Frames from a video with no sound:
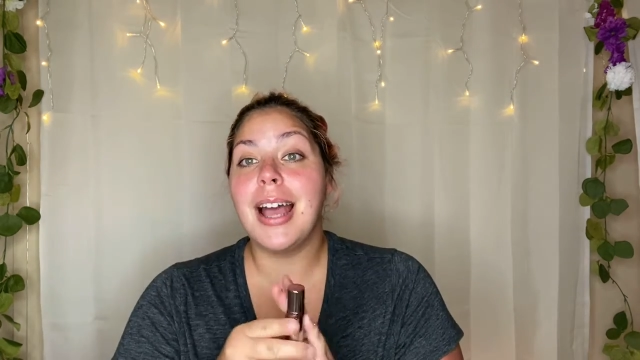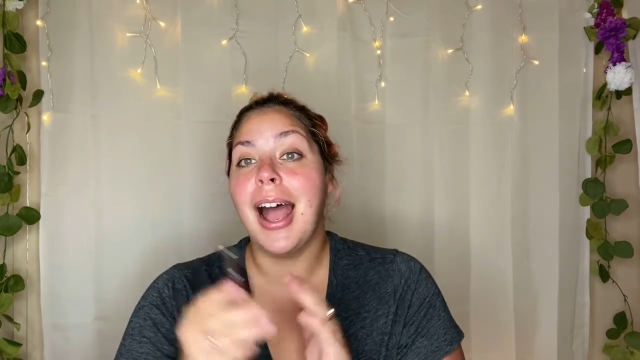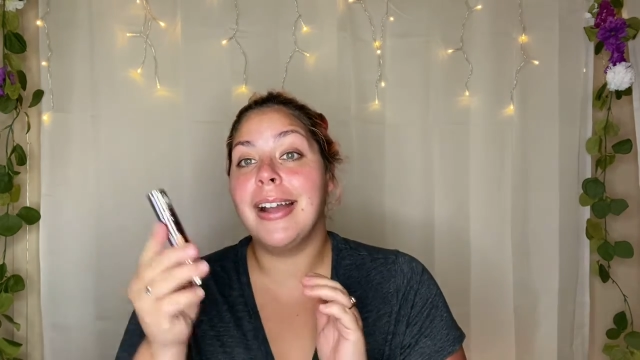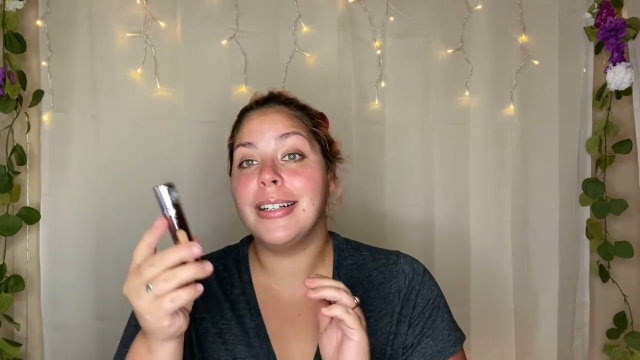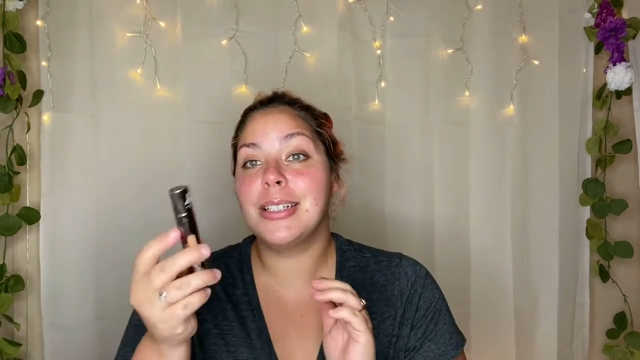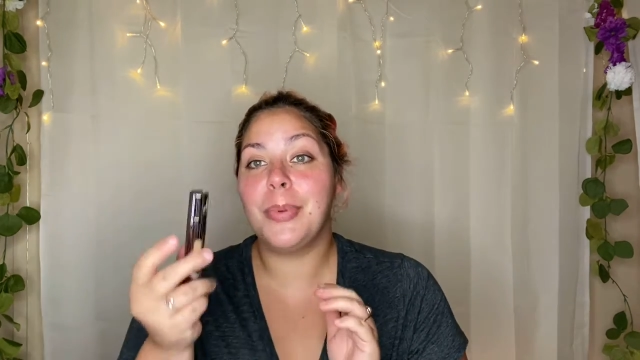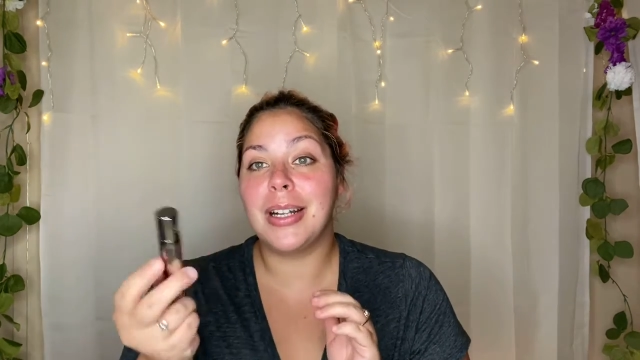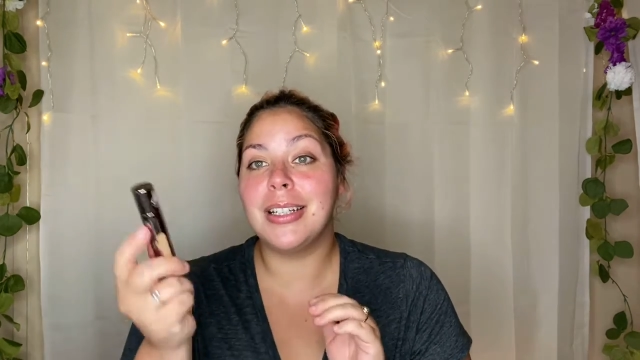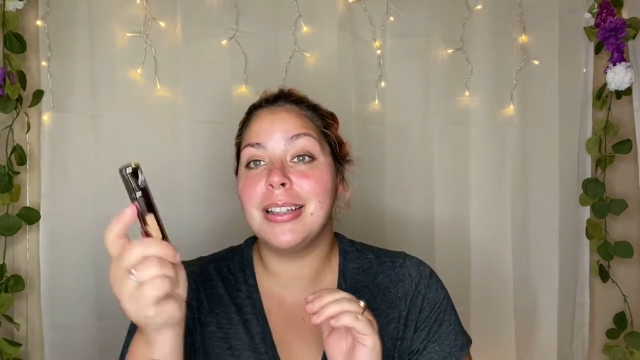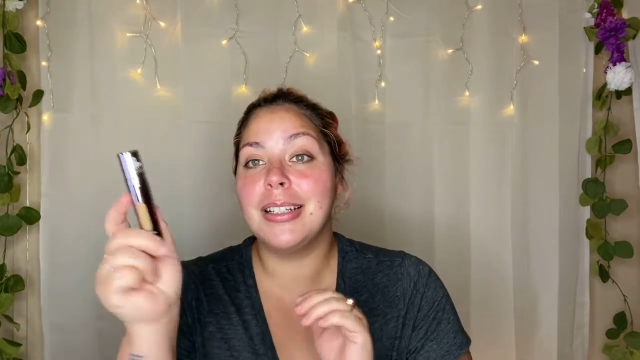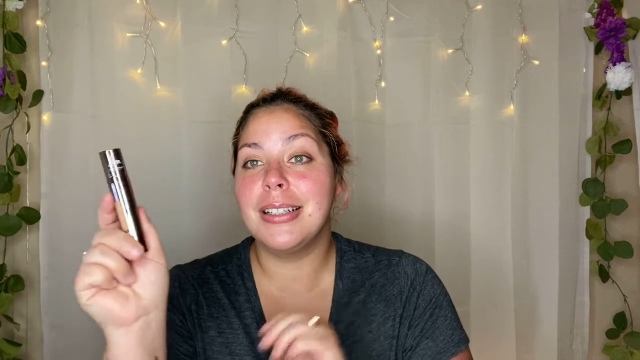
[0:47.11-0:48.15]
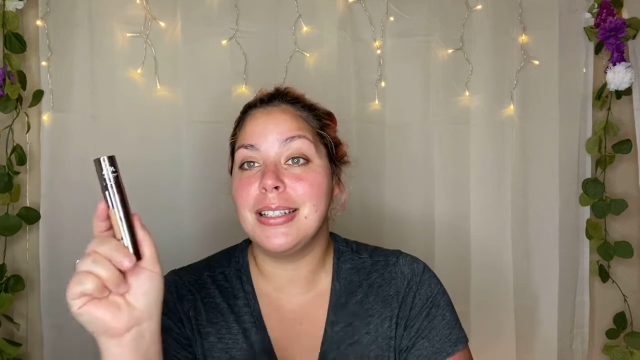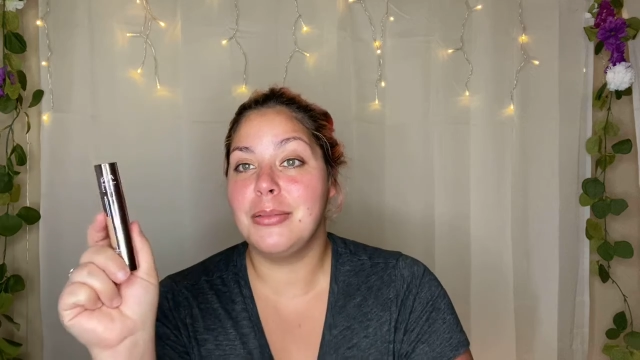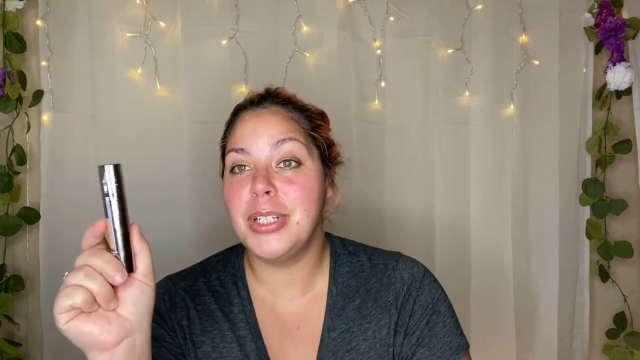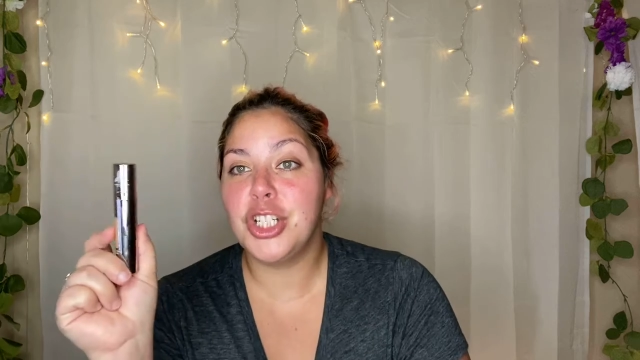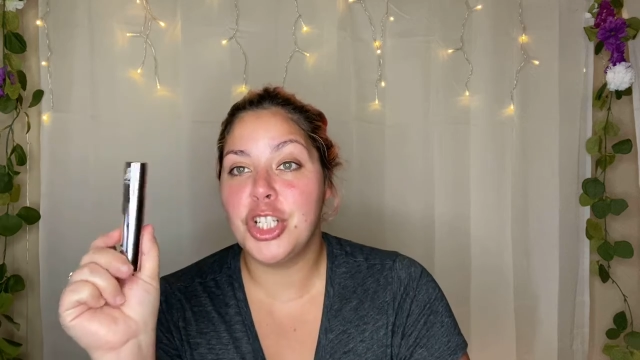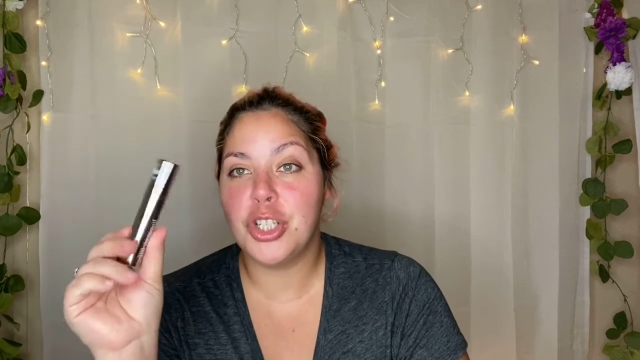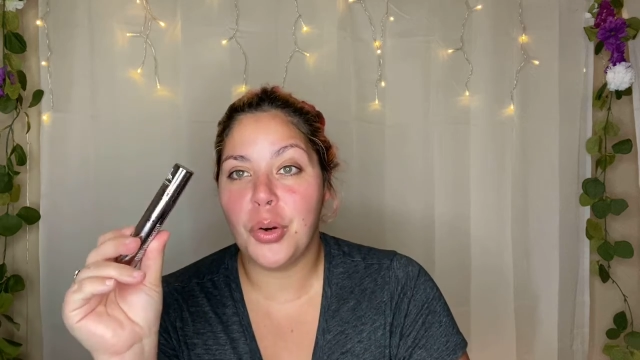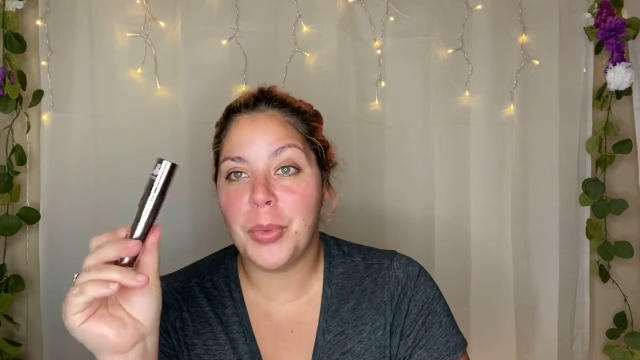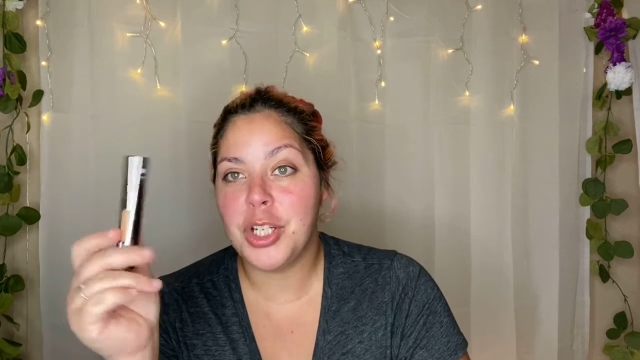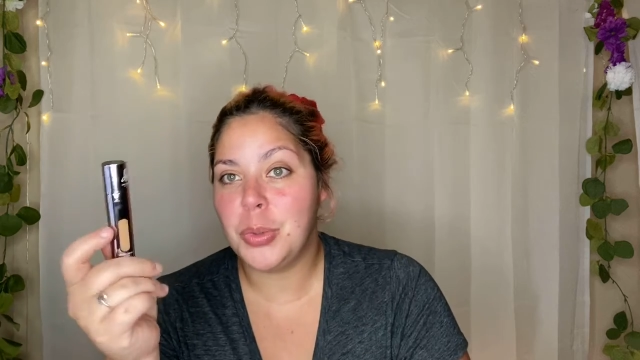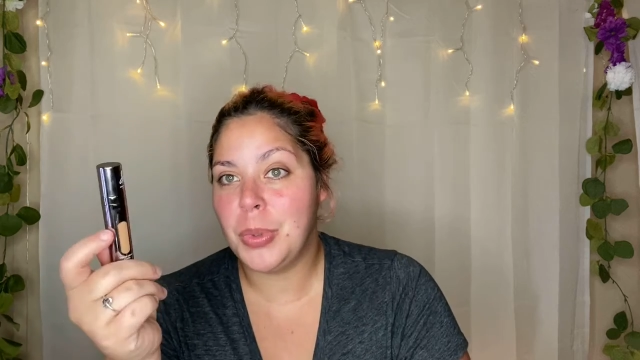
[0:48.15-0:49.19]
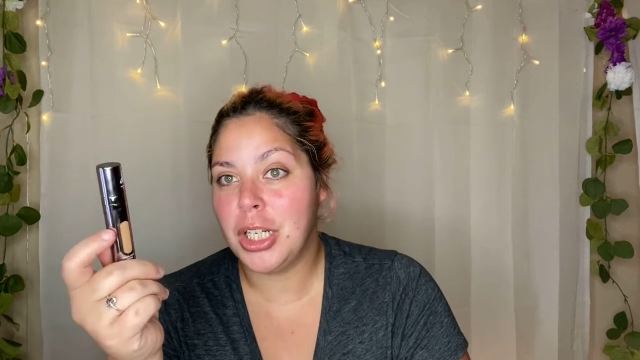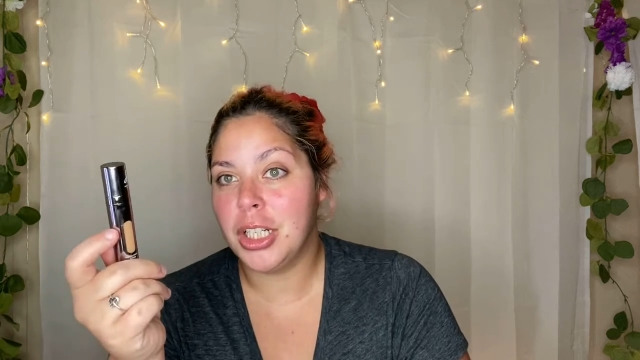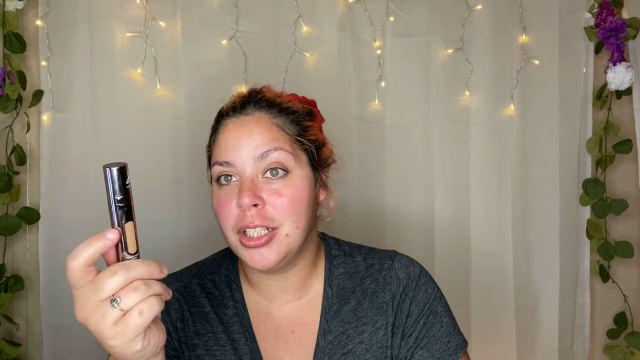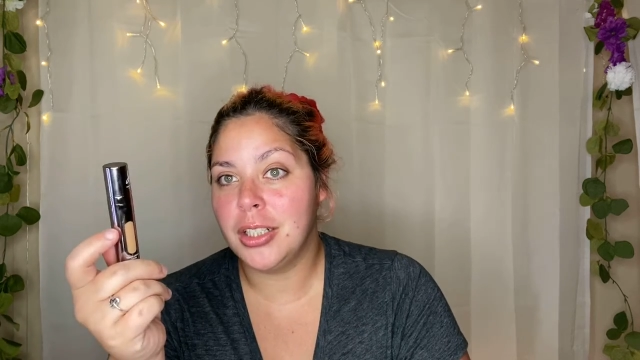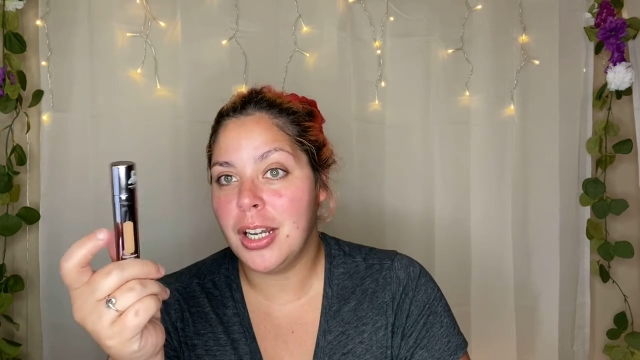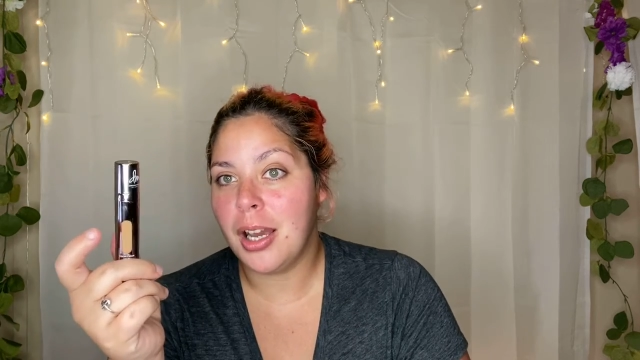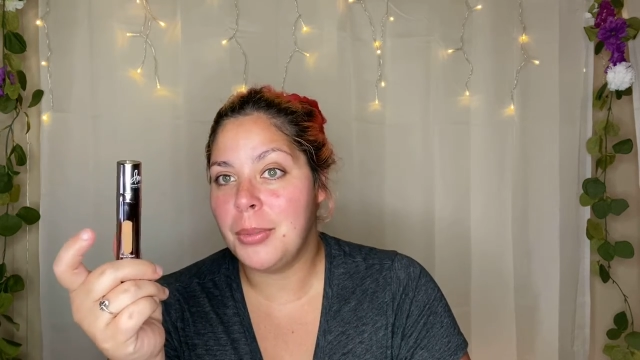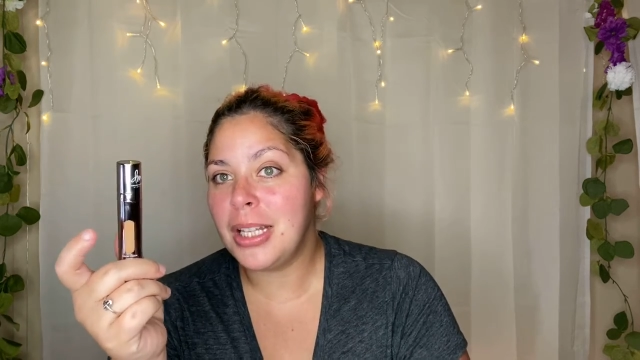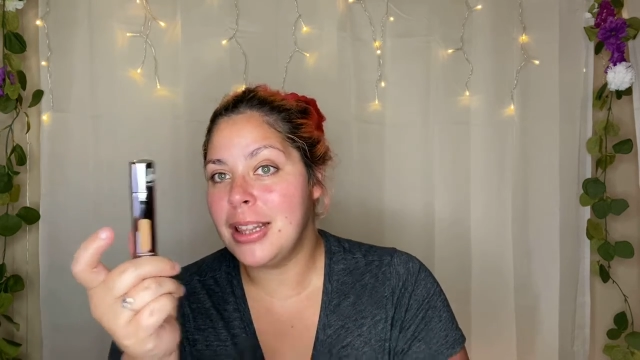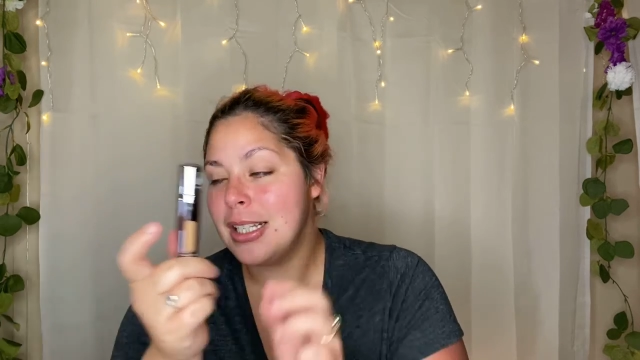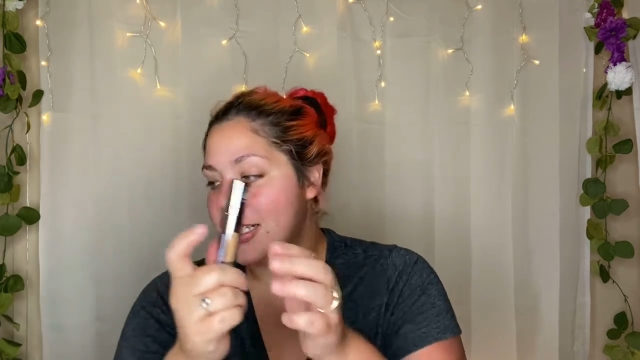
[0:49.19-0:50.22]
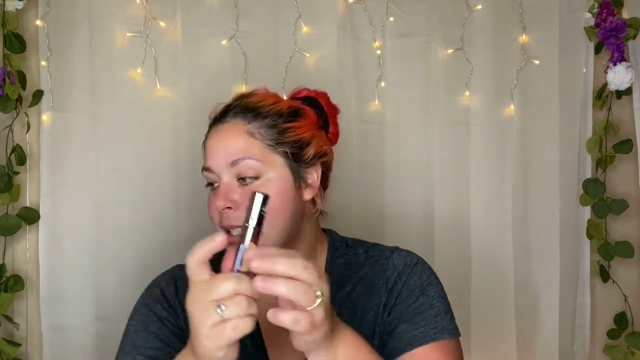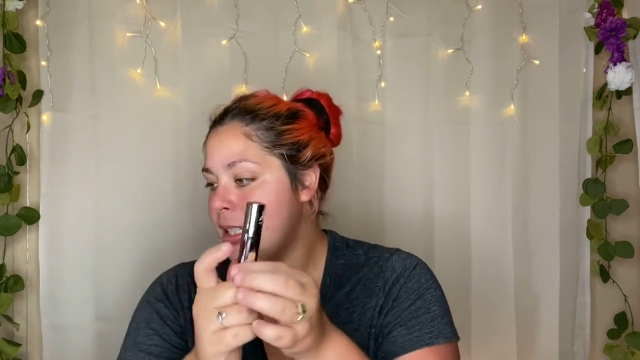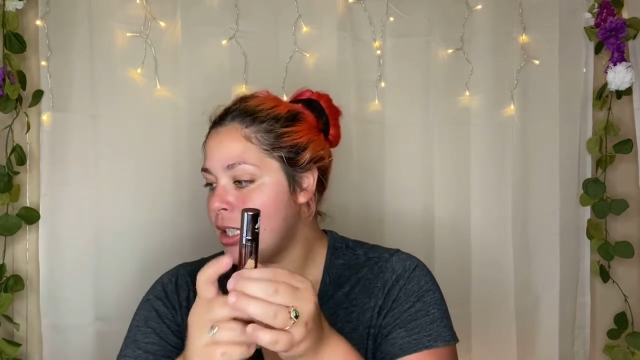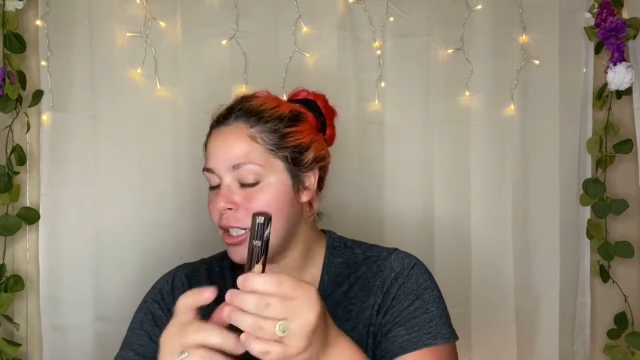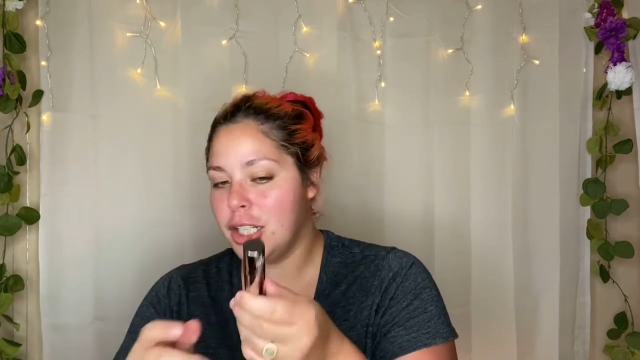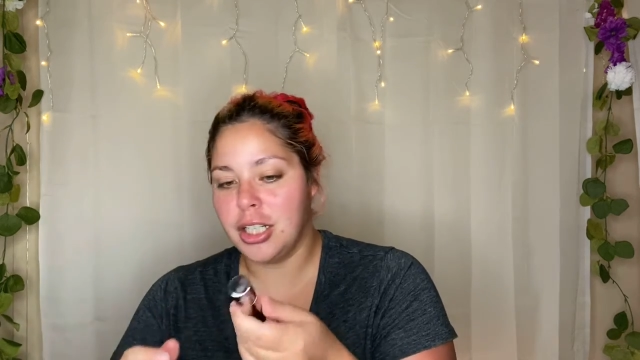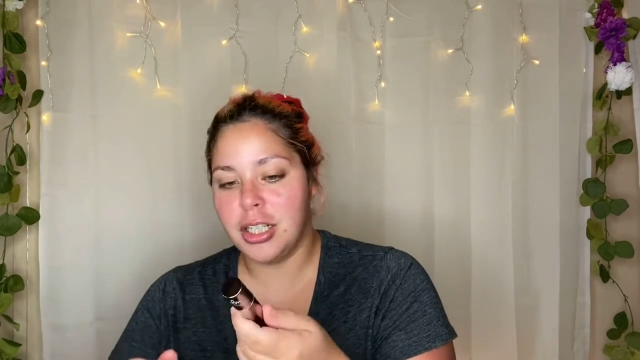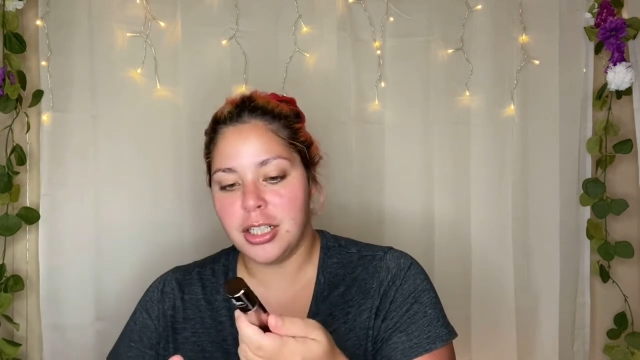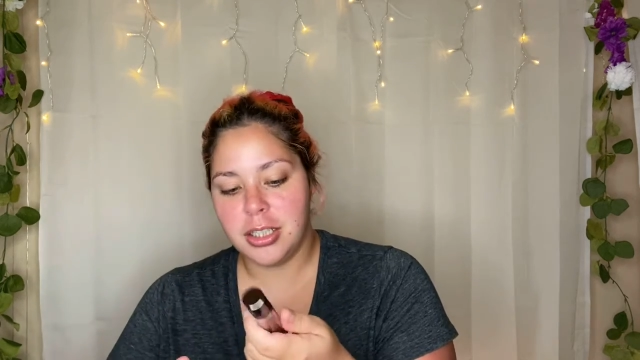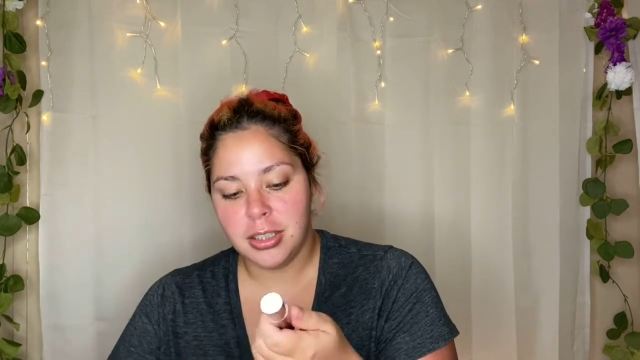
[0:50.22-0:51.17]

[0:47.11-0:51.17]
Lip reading: I expected this to be so much bigger. I mean, this is her.